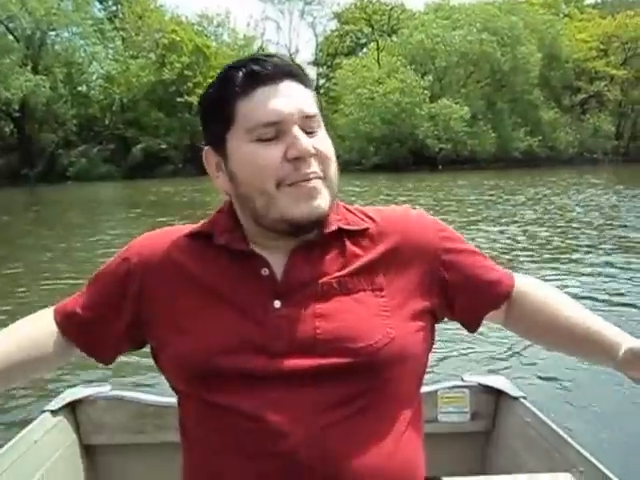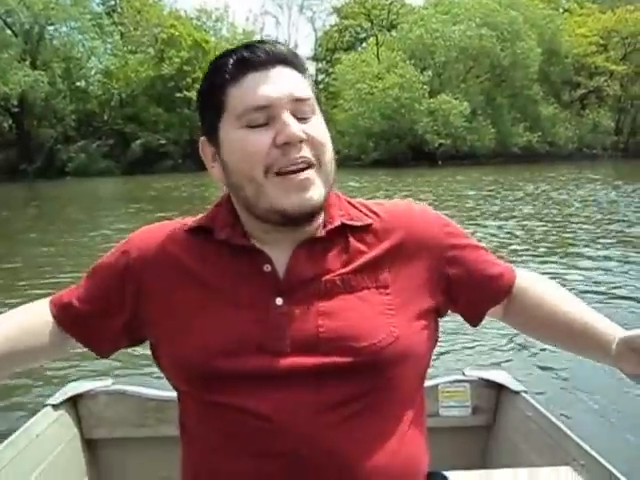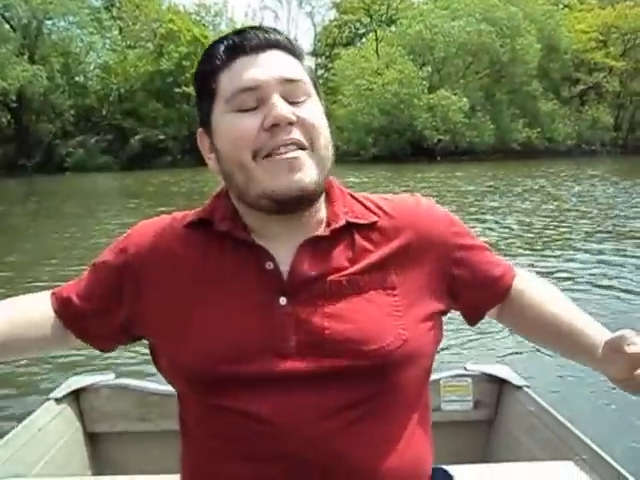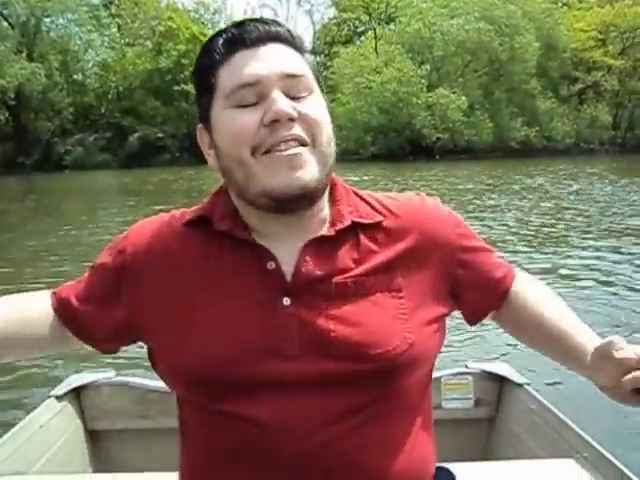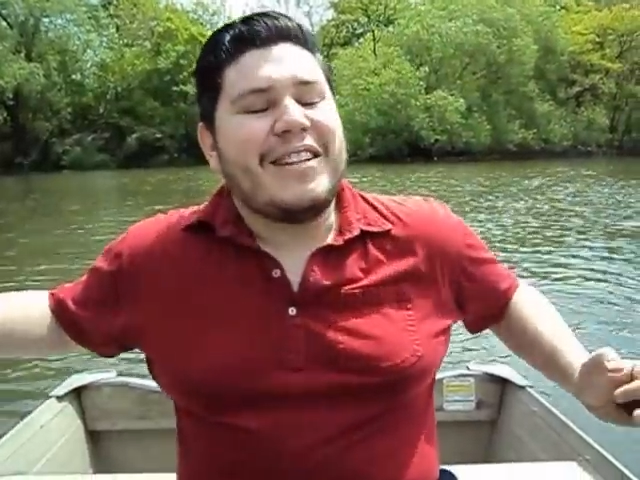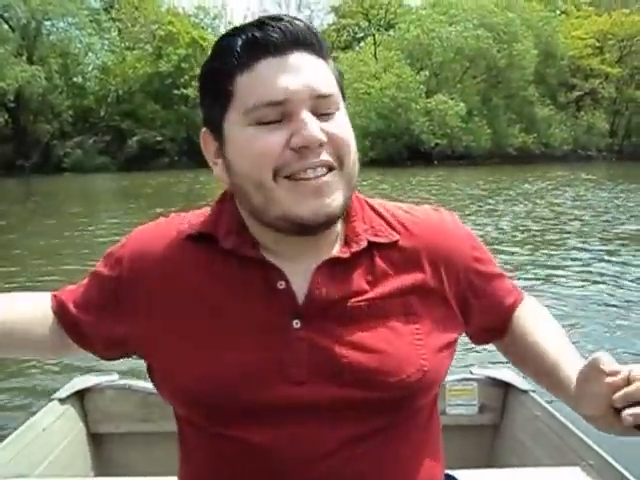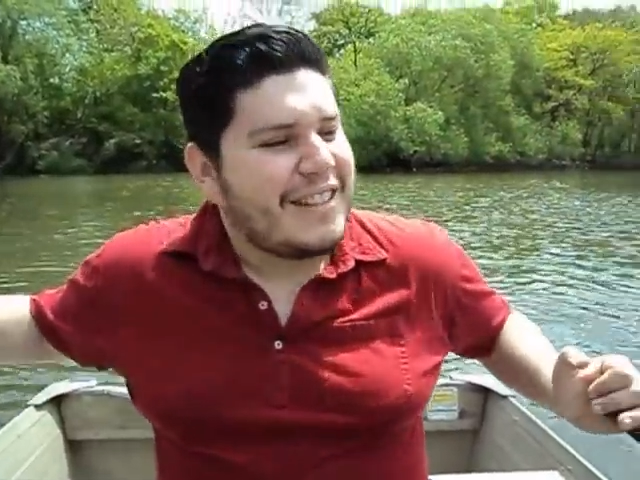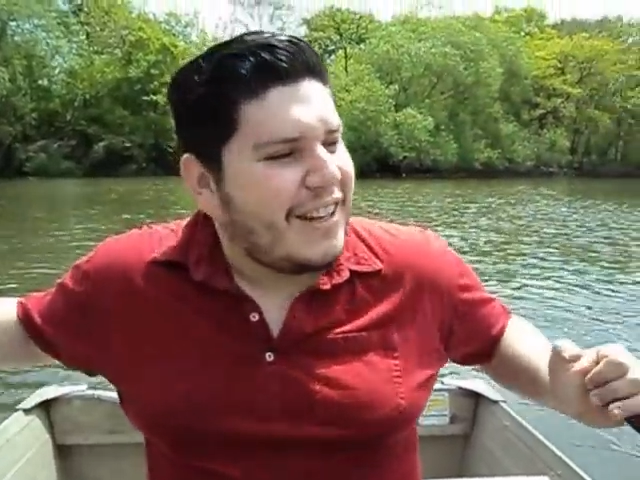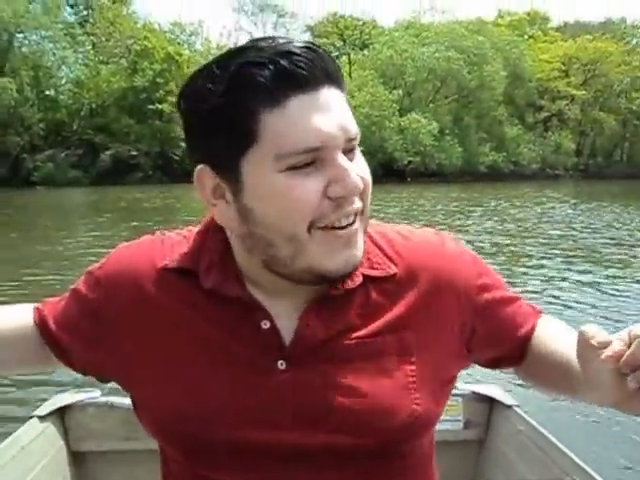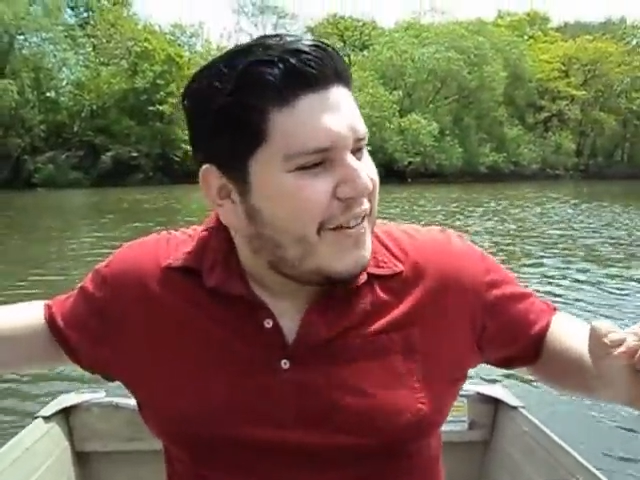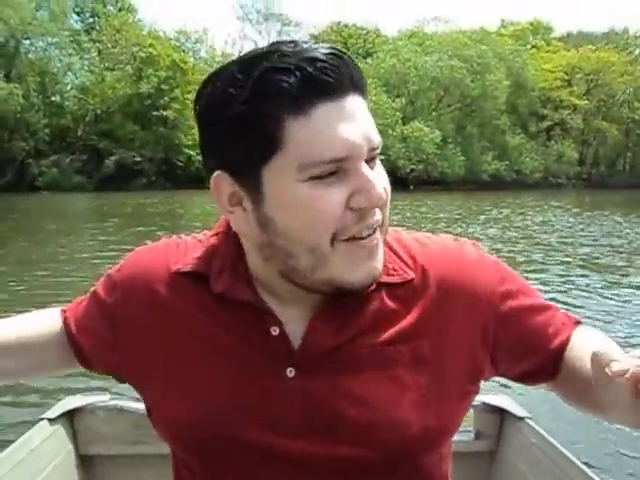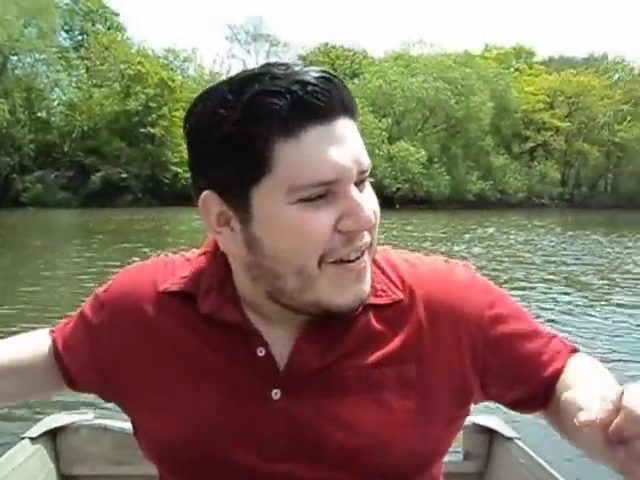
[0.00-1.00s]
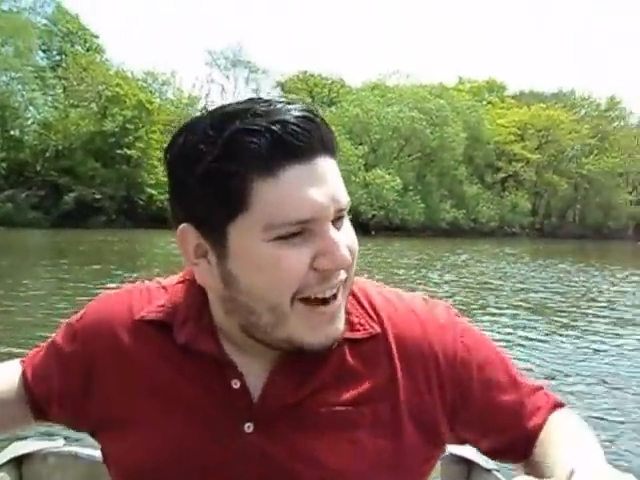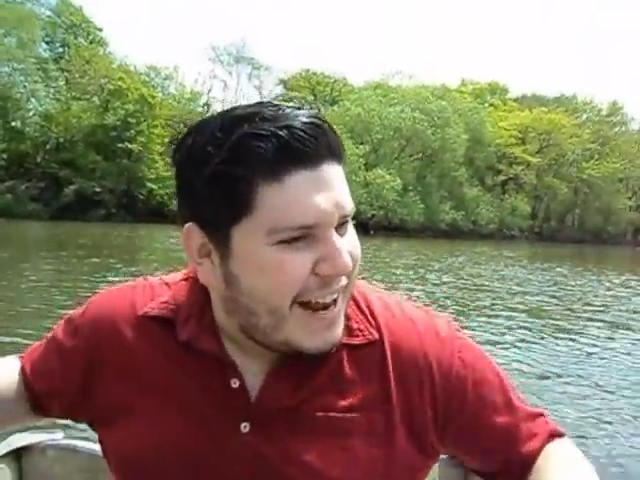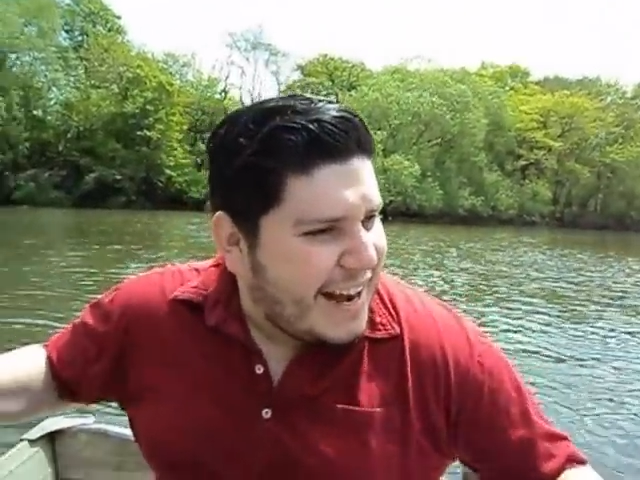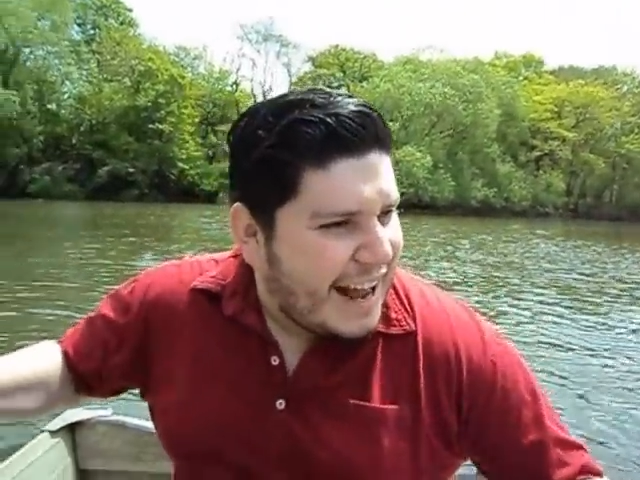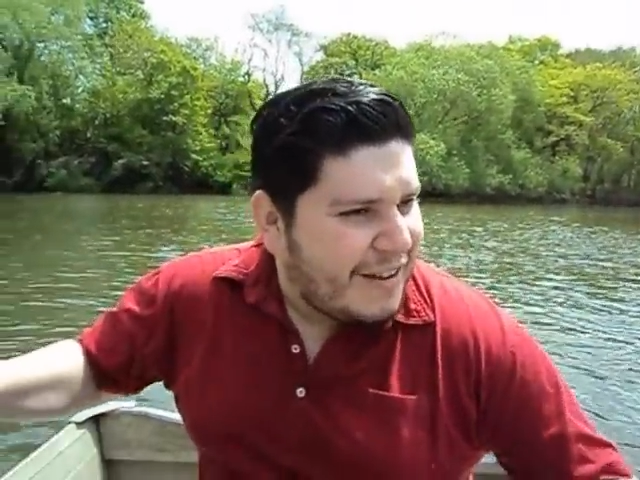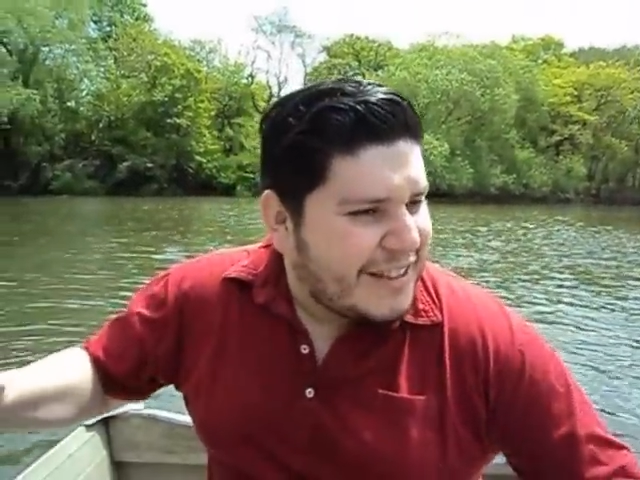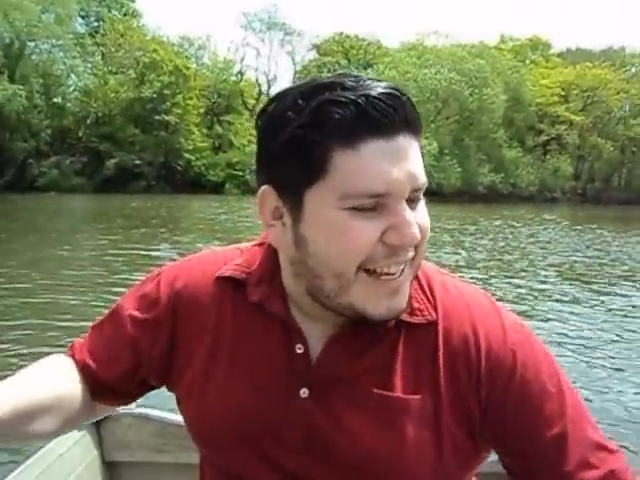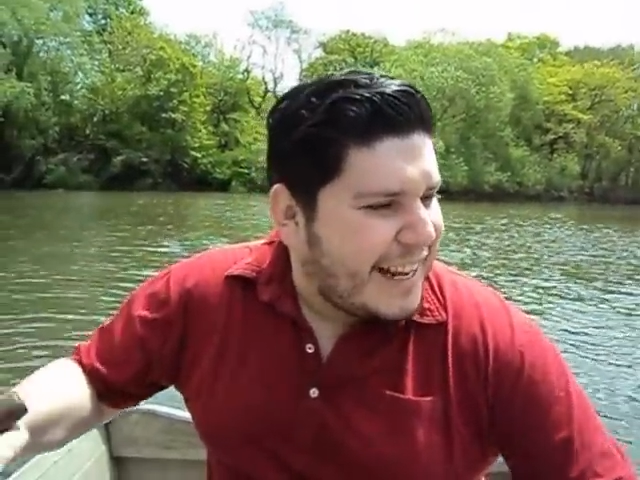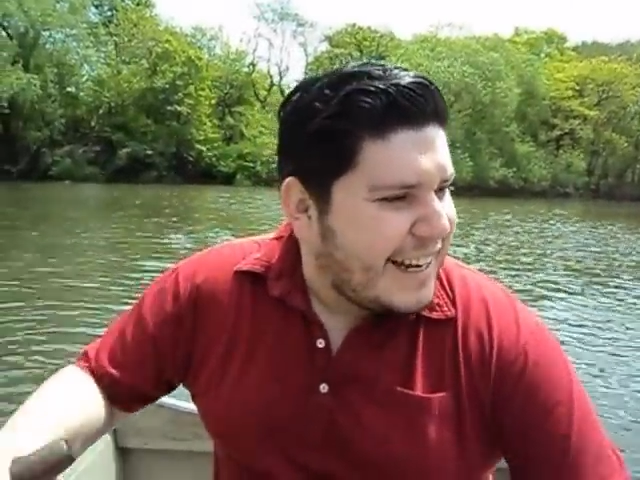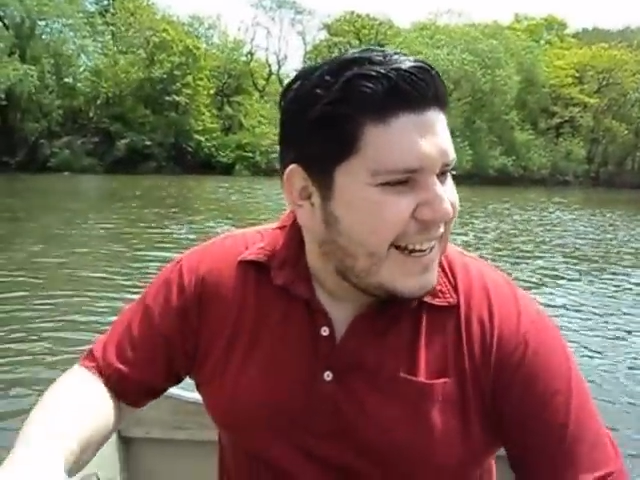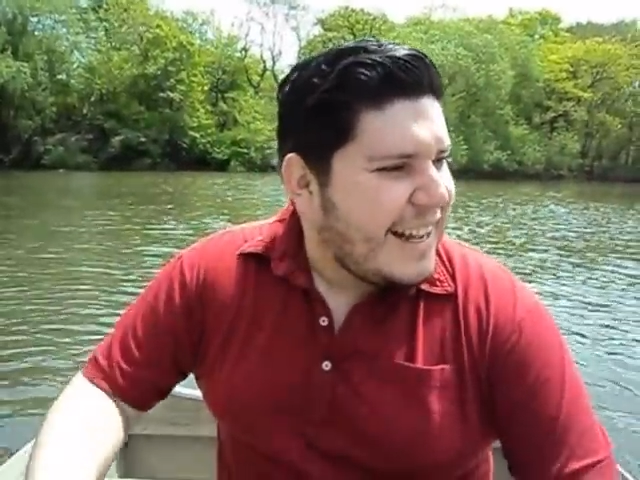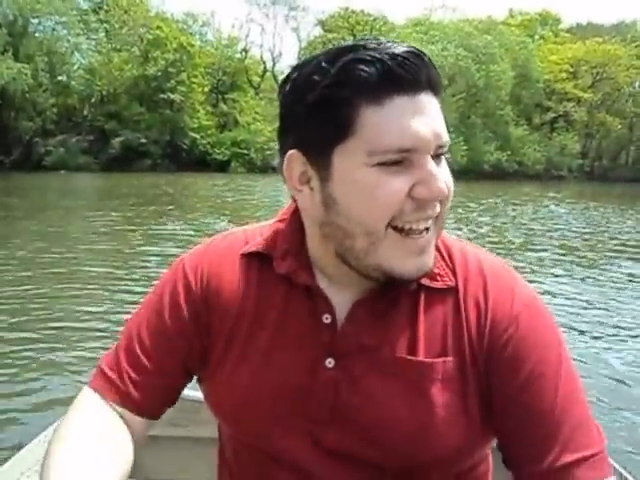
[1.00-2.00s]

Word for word: but anyway, so we were at, I was at,